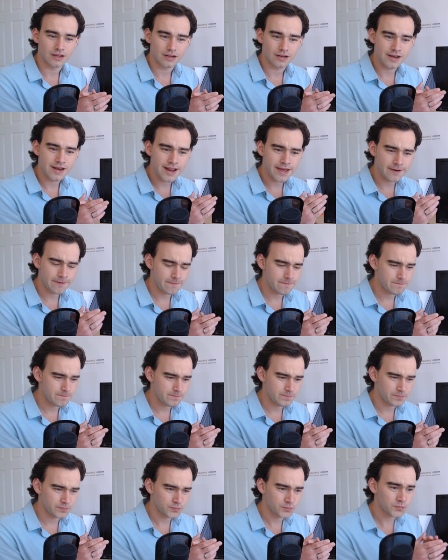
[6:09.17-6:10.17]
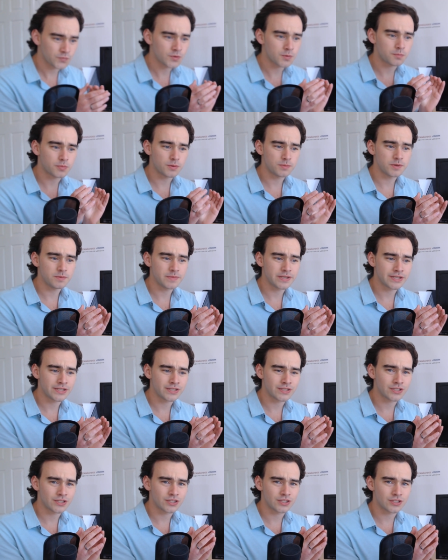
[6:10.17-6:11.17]
Now, the problem is
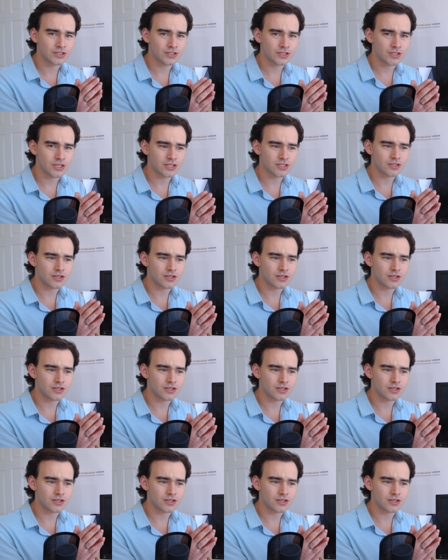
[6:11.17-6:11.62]
there's